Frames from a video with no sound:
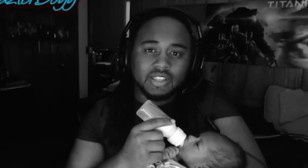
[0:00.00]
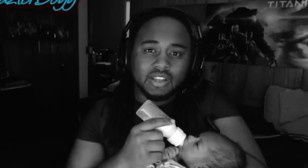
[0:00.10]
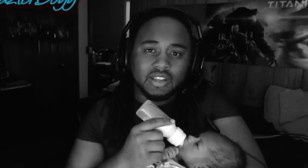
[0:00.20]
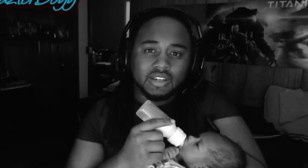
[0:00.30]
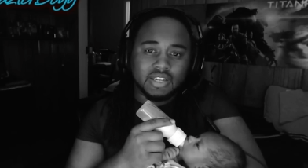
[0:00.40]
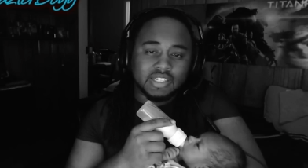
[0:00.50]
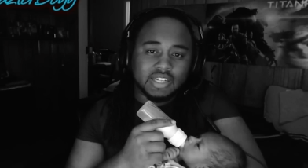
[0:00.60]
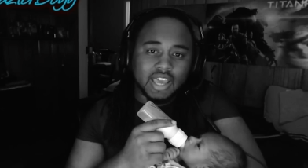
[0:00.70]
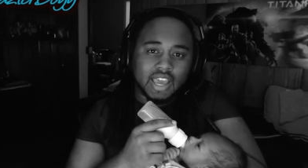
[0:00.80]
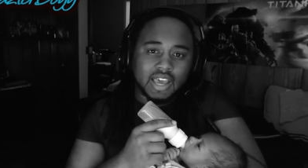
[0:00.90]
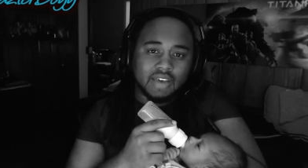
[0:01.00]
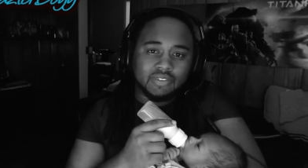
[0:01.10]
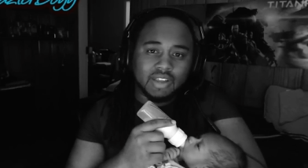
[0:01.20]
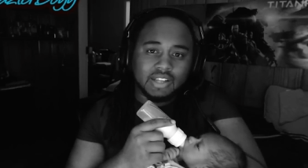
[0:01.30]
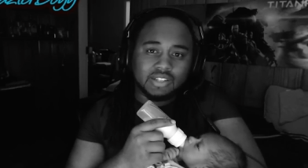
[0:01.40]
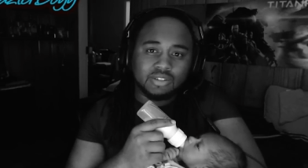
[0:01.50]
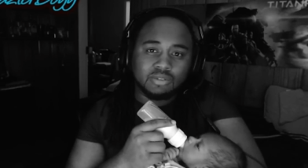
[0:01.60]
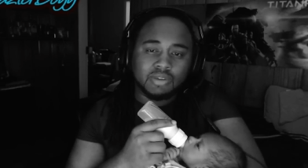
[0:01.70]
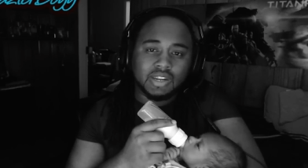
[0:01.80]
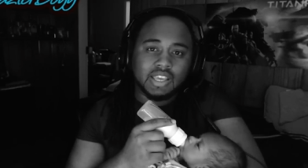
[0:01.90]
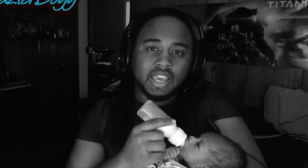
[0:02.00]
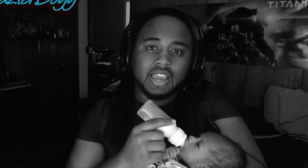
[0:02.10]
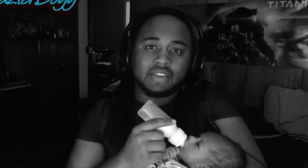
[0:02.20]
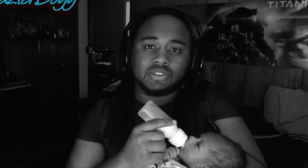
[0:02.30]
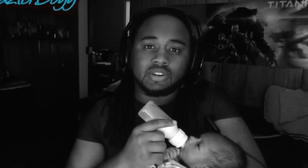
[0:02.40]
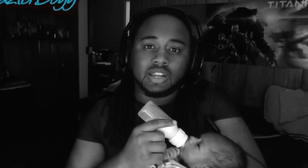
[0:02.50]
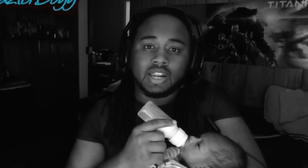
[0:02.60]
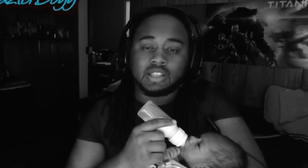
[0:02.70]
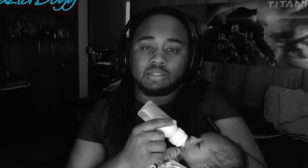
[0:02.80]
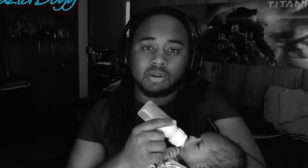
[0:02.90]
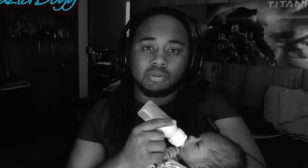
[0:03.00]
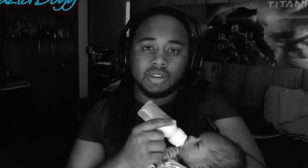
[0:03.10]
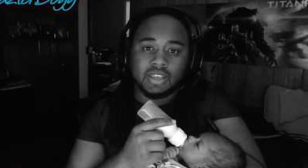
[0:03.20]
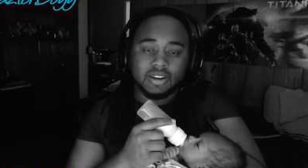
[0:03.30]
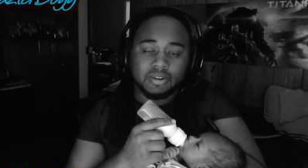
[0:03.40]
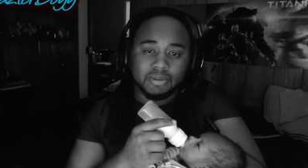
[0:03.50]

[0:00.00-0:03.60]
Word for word: doesn't have like too many games on it at the moment either.